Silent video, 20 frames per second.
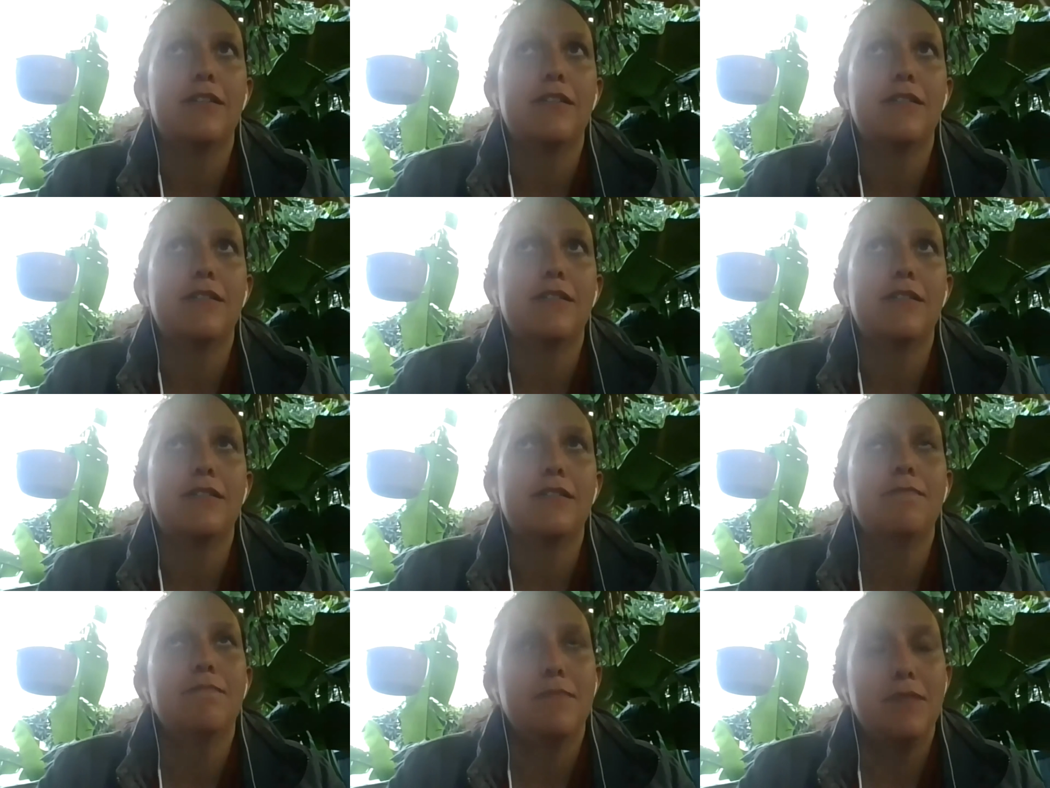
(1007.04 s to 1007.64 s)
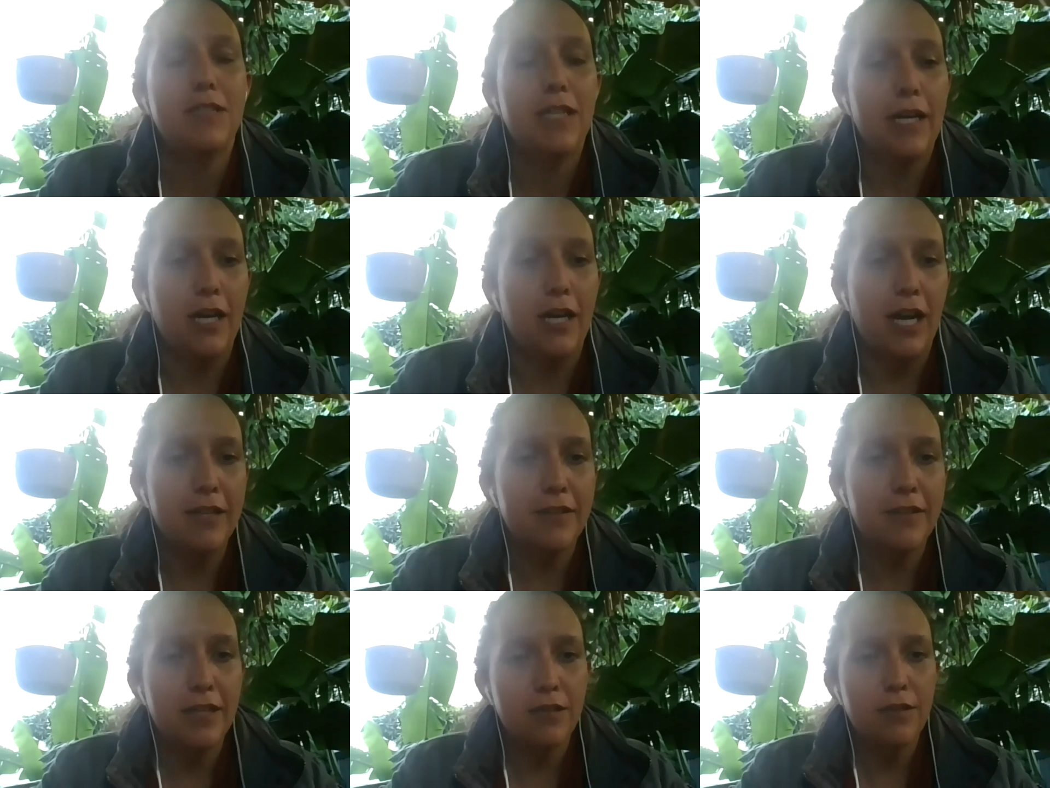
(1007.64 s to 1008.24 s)

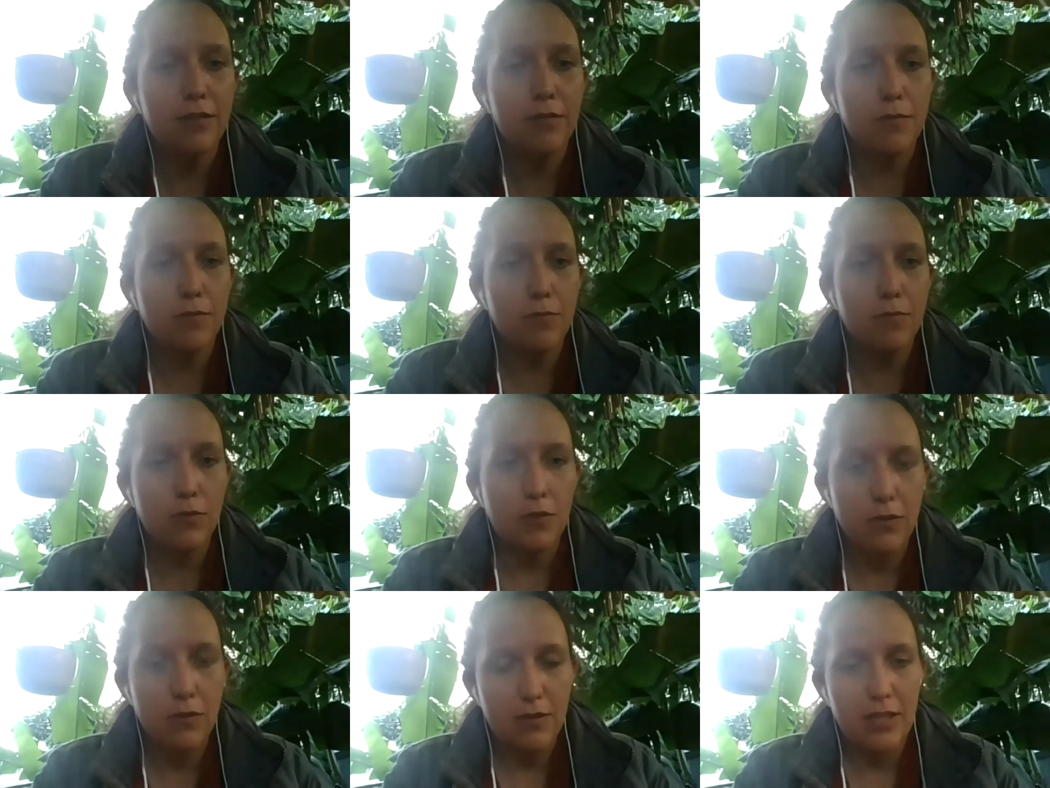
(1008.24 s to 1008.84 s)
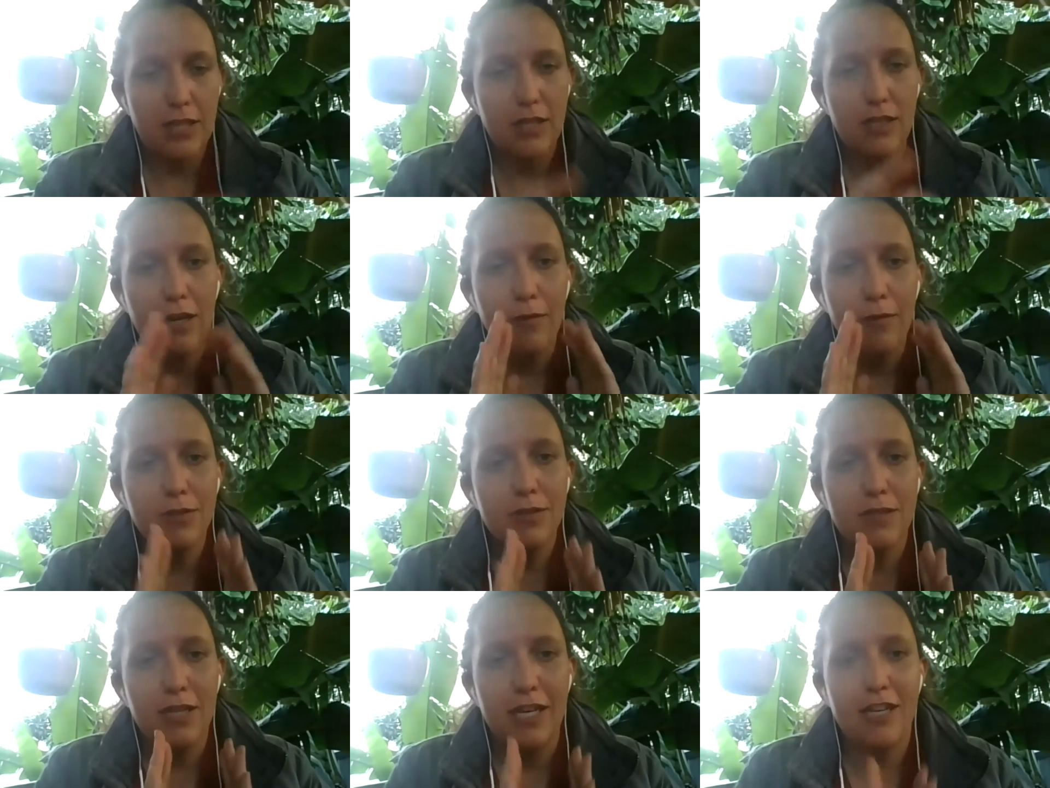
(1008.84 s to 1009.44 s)
I think the thing I
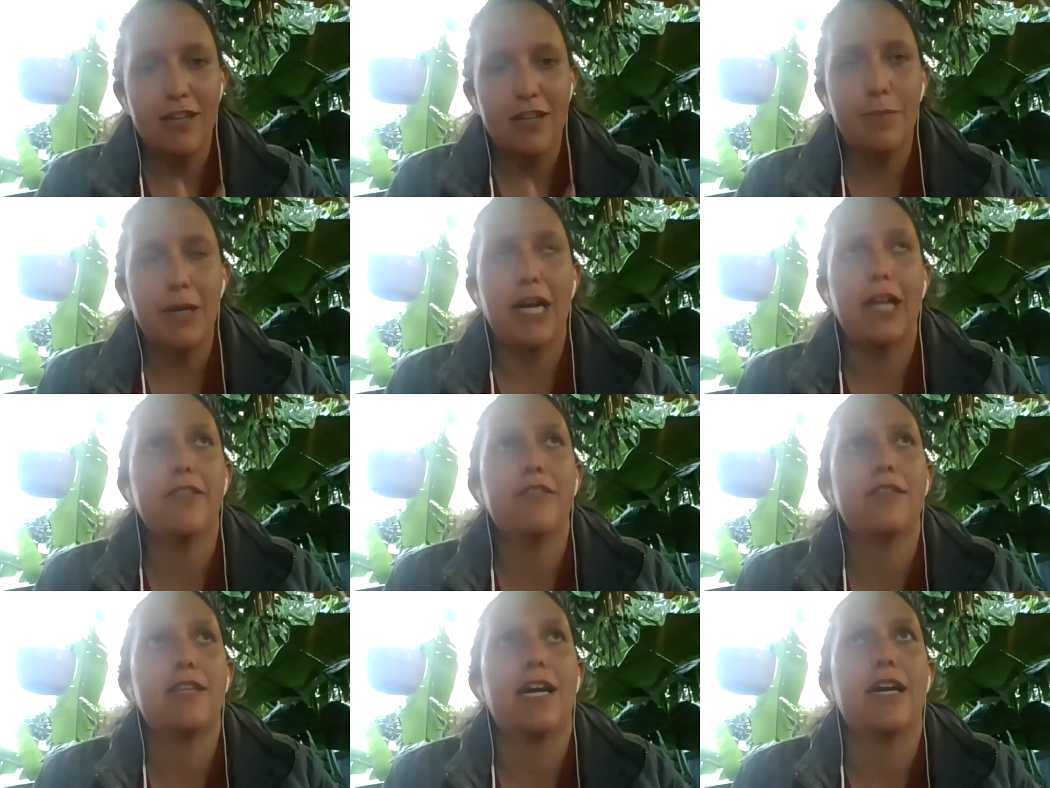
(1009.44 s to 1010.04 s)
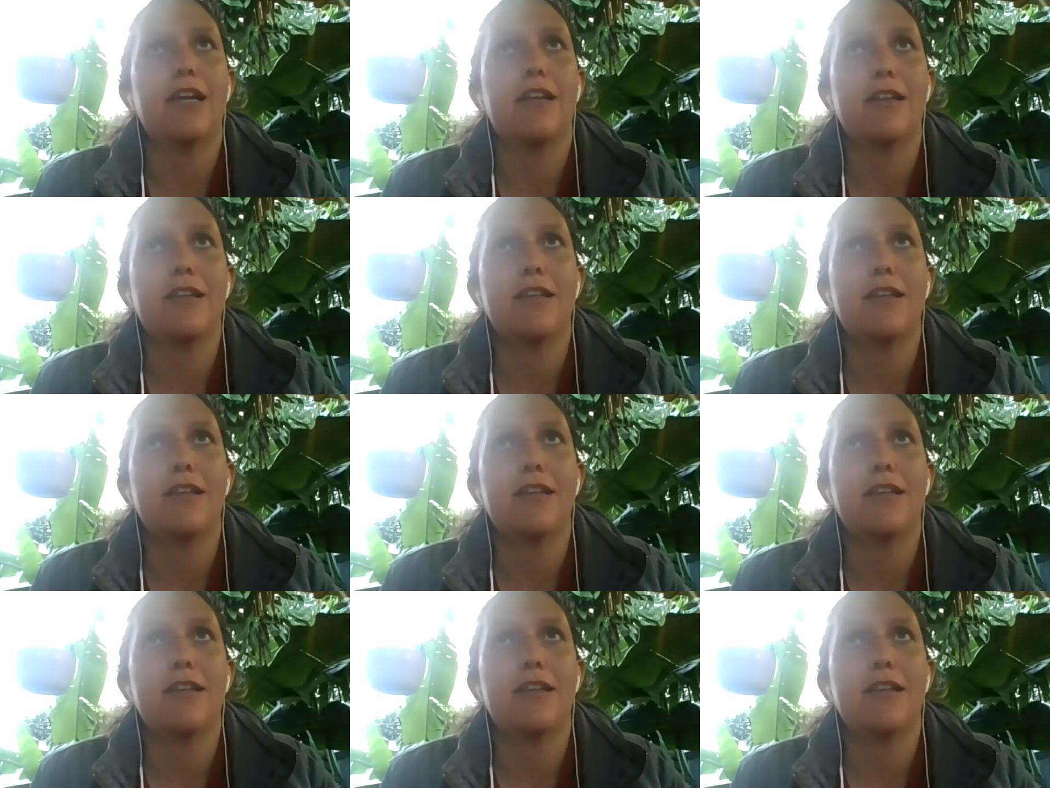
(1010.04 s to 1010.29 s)
will say about that